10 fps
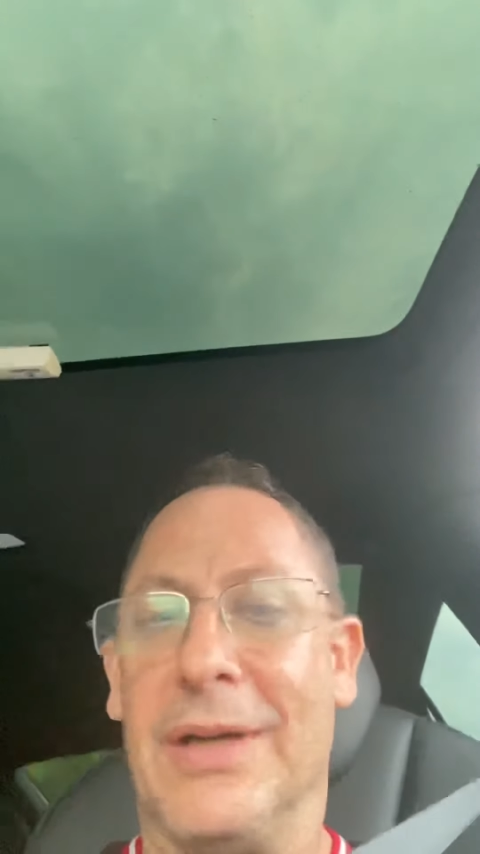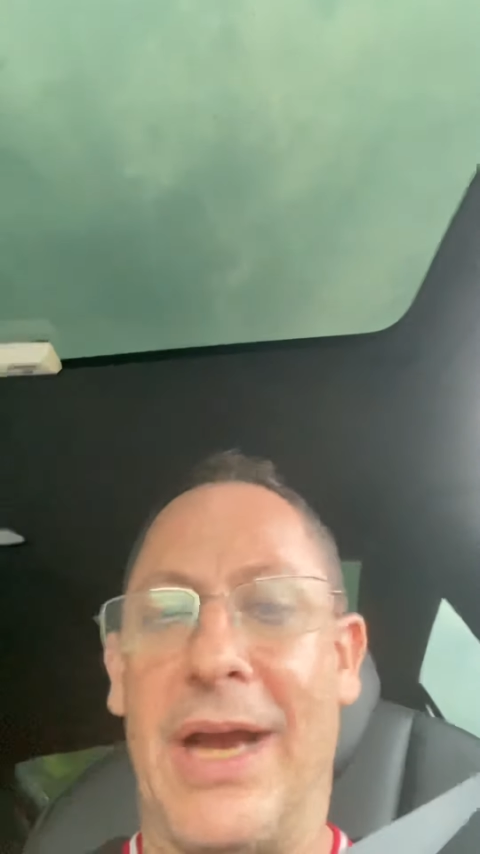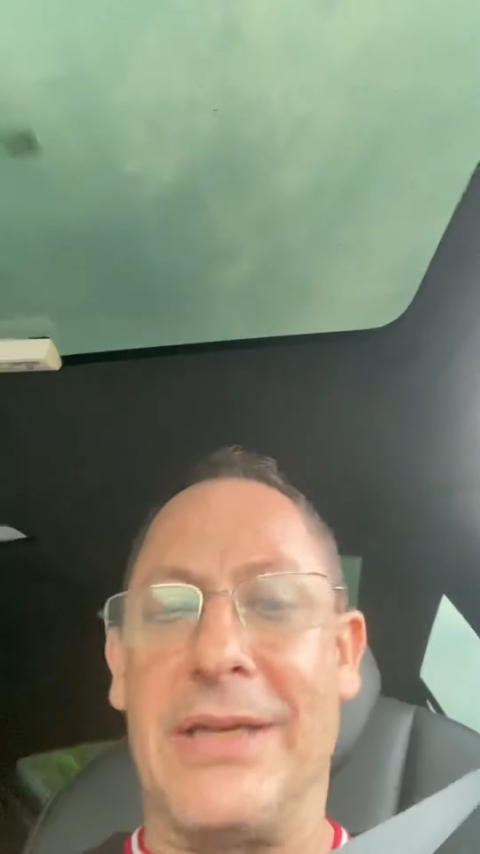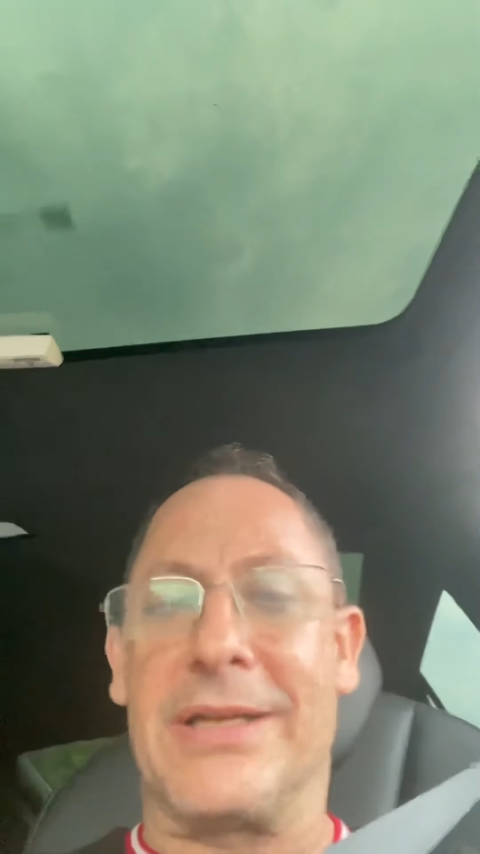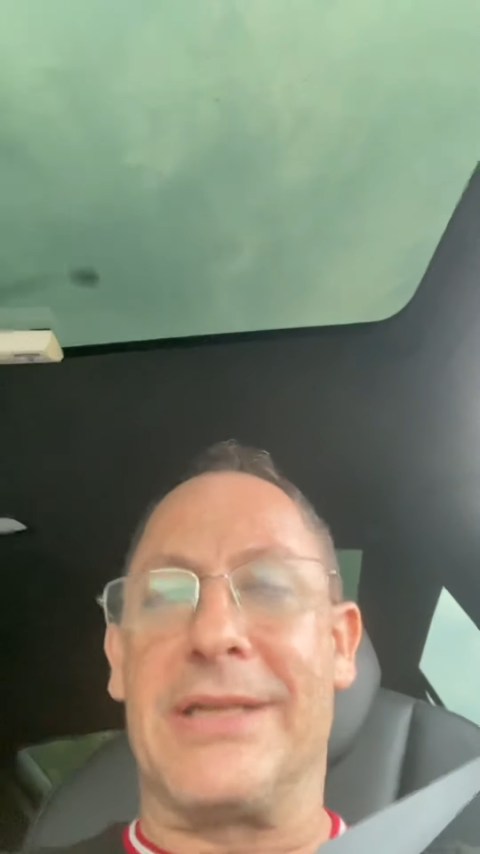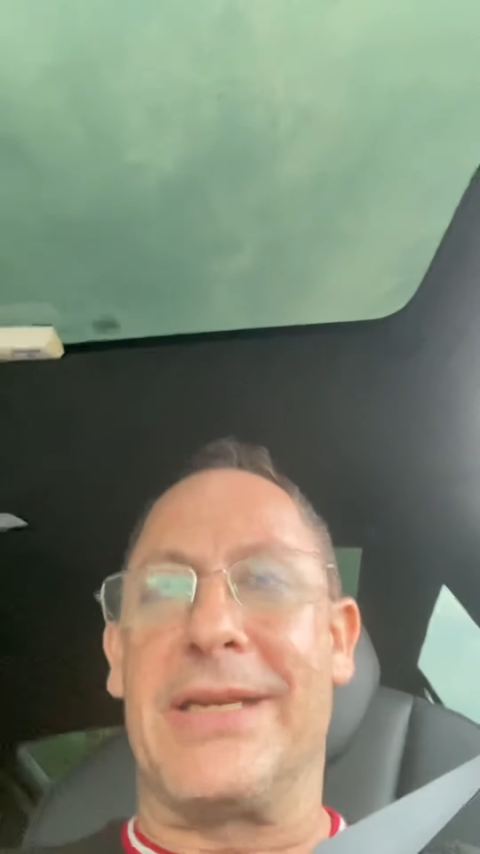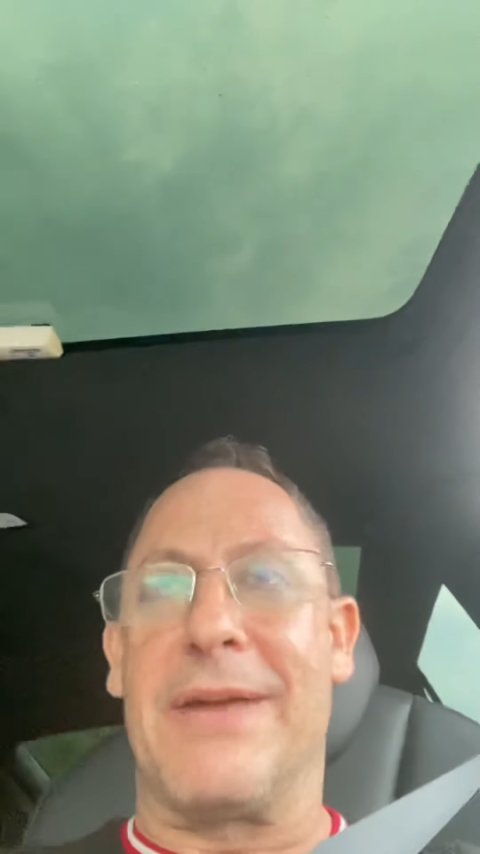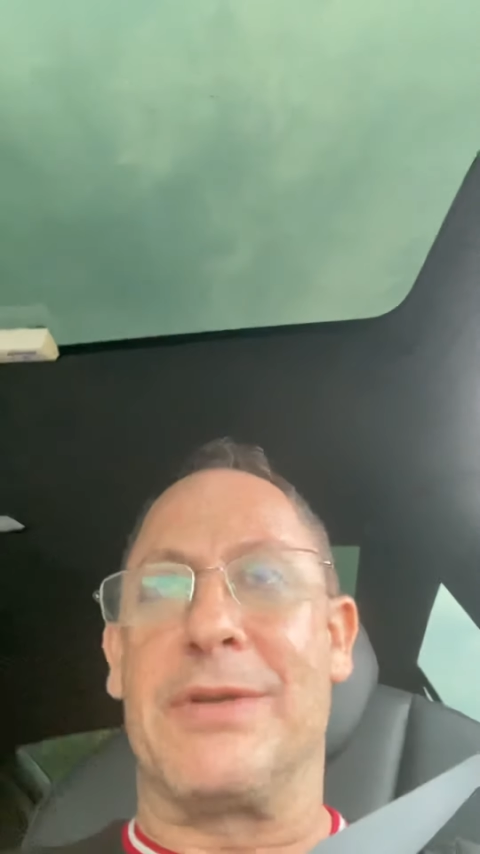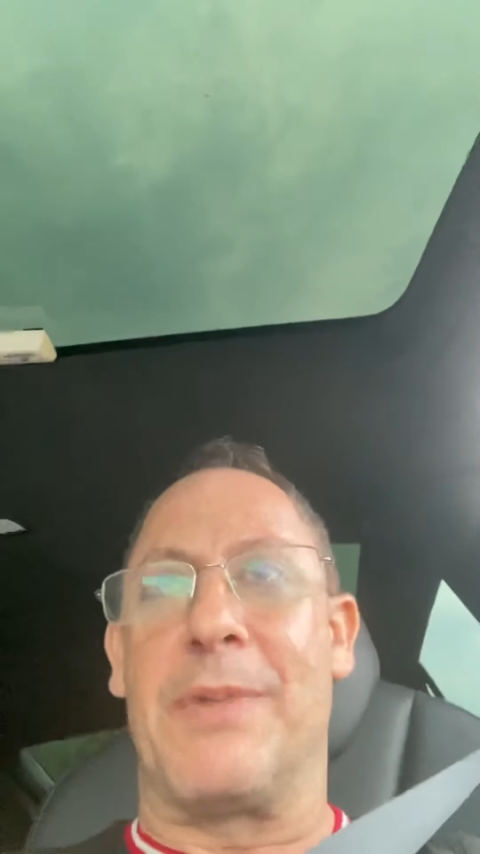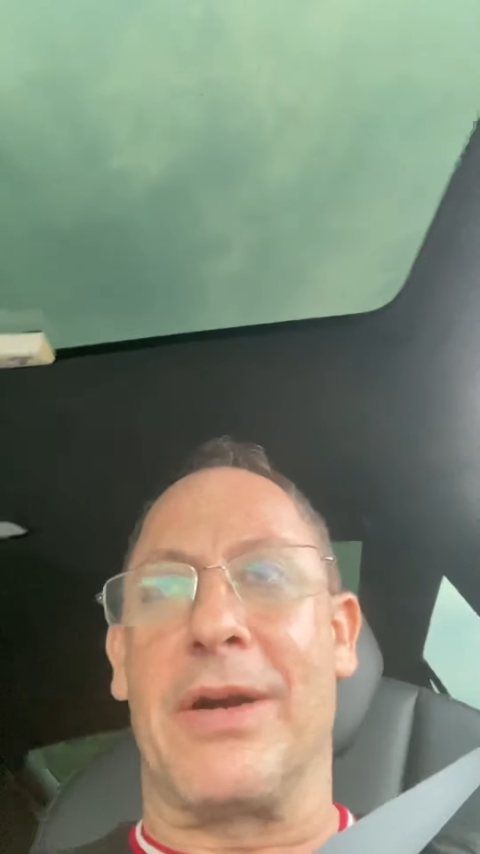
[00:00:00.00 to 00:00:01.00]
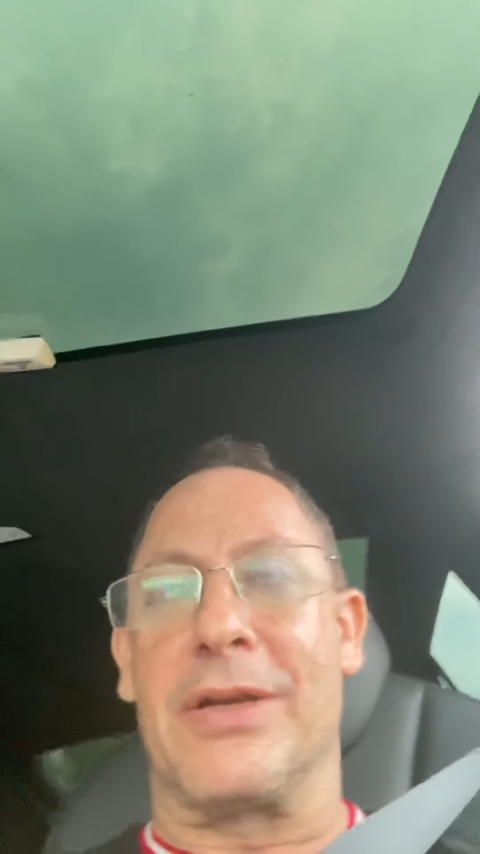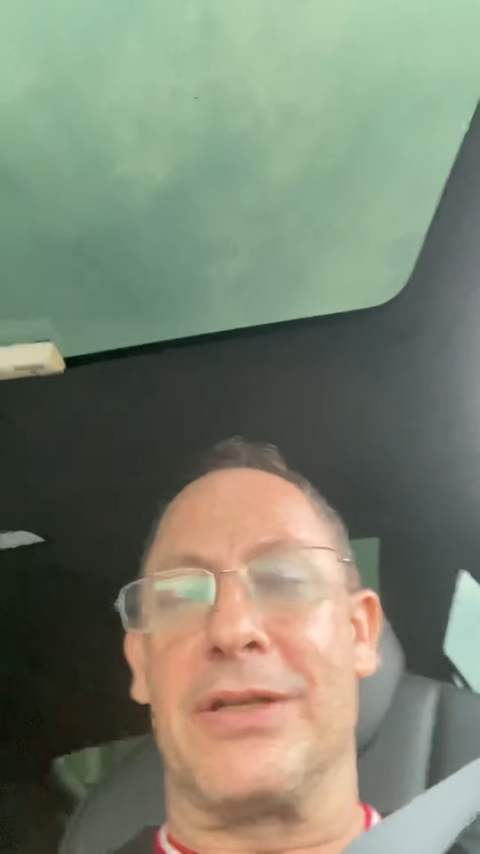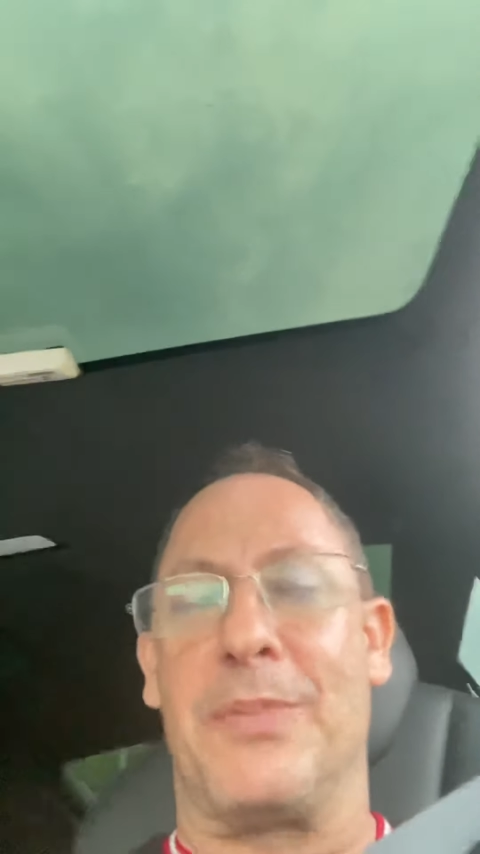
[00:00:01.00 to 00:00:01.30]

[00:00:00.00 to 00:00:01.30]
I just like to say I'm smart because